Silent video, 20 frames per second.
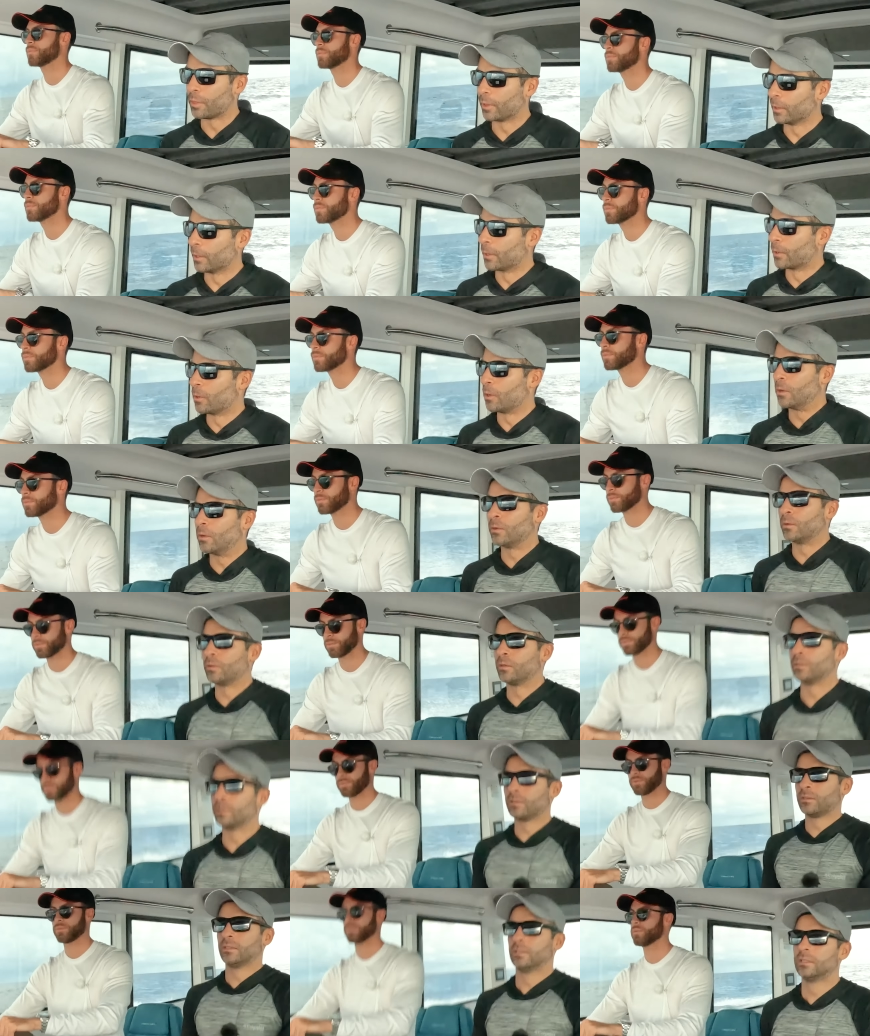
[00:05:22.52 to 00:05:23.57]
Speaker 1: with a little
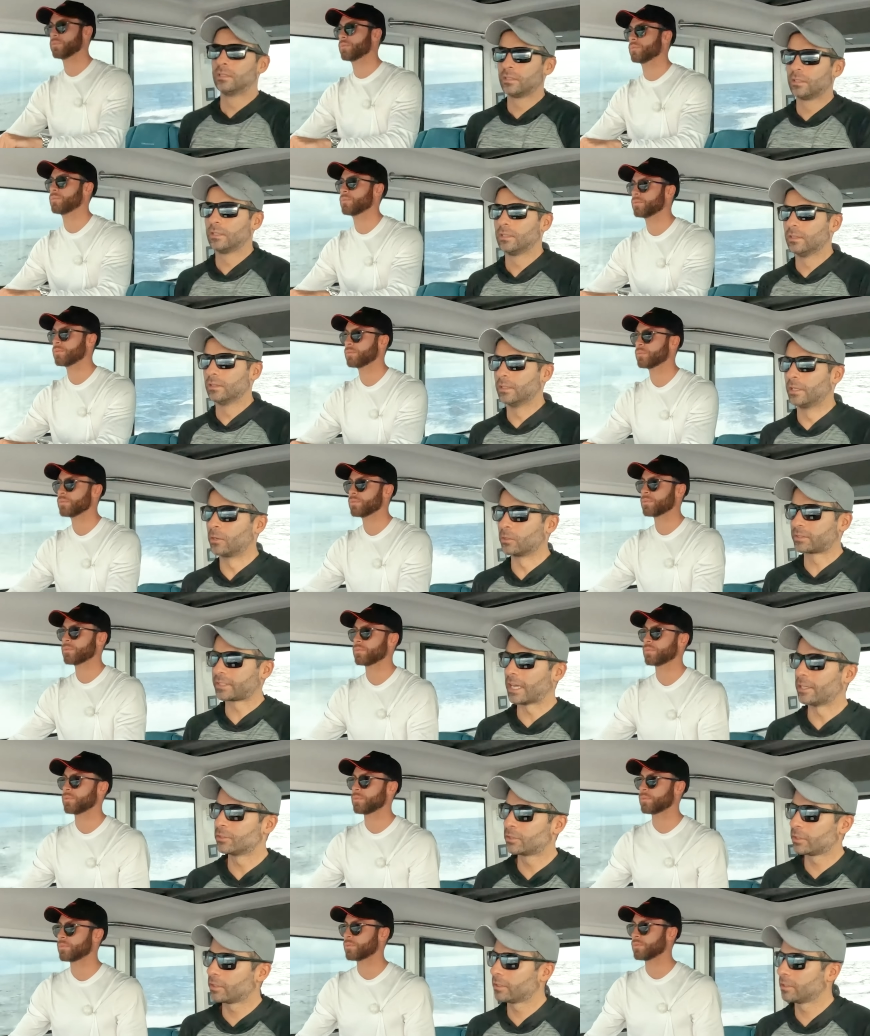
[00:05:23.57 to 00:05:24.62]
little
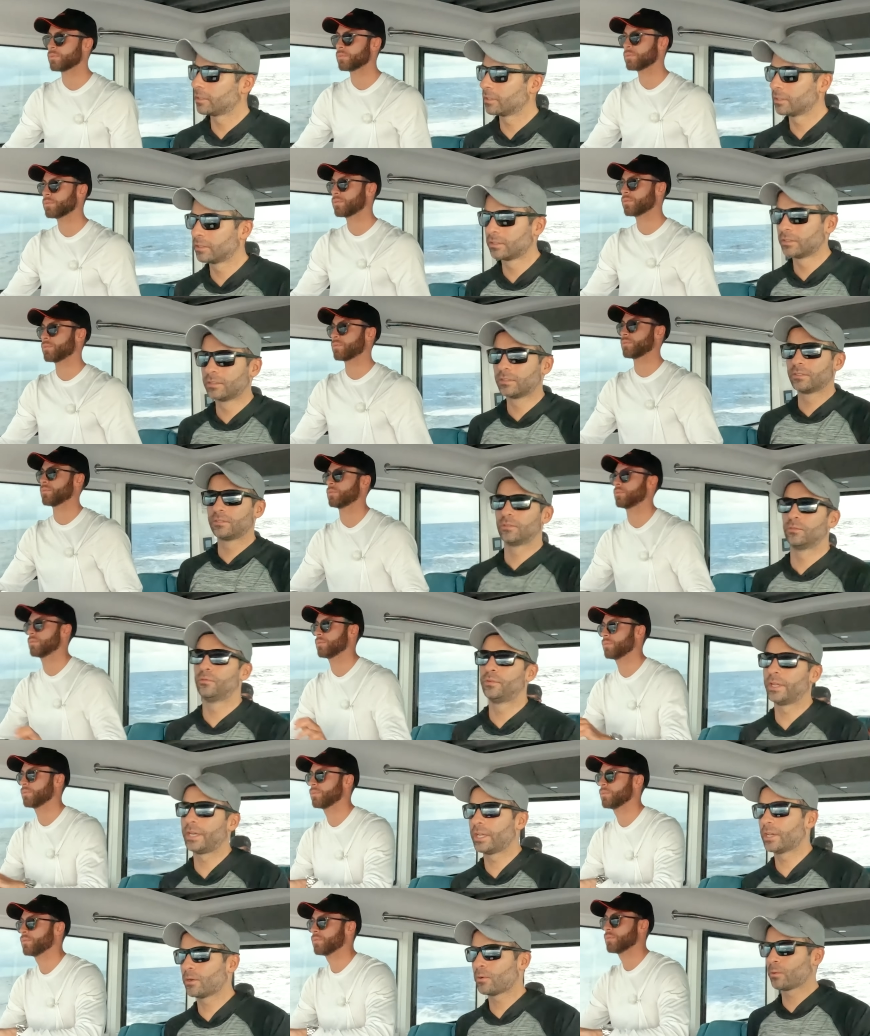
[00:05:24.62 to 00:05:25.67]
tender
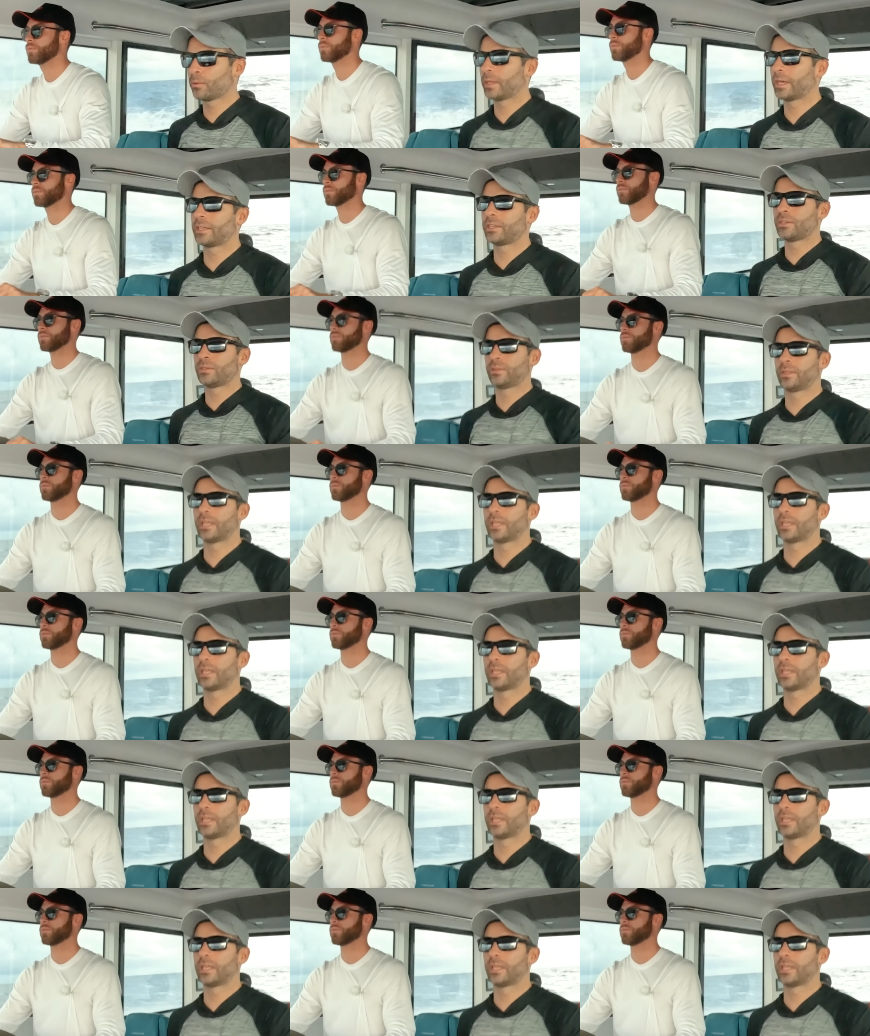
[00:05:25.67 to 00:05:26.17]
video that,